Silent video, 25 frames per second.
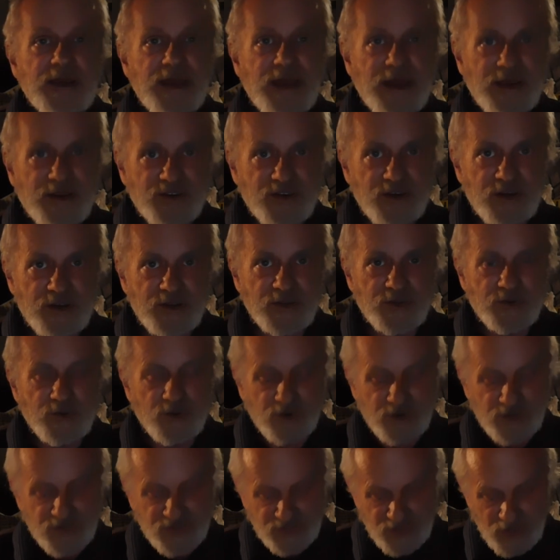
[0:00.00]

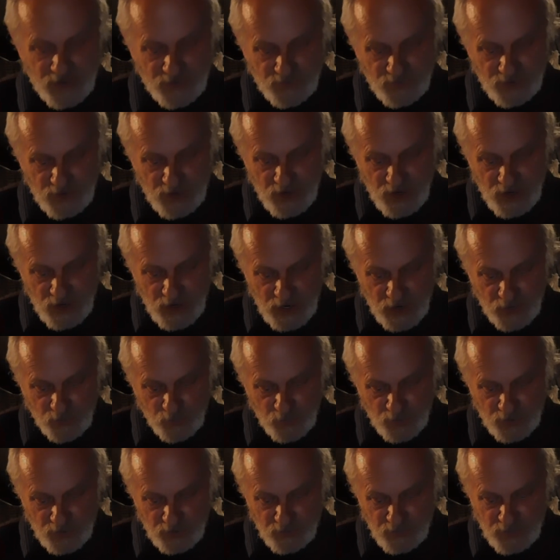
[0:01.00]
1837 and
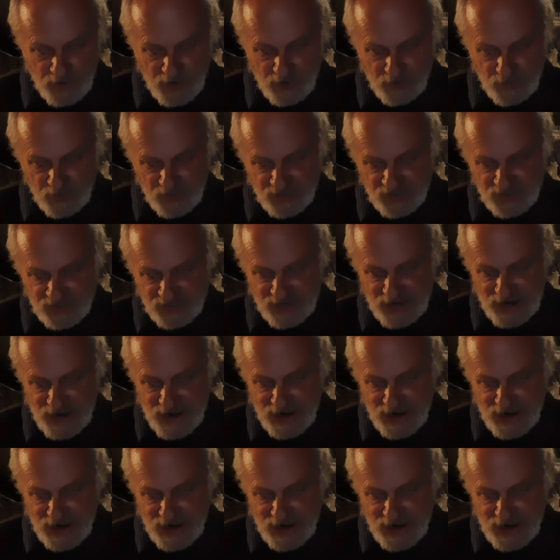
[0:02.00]
written by Mrs.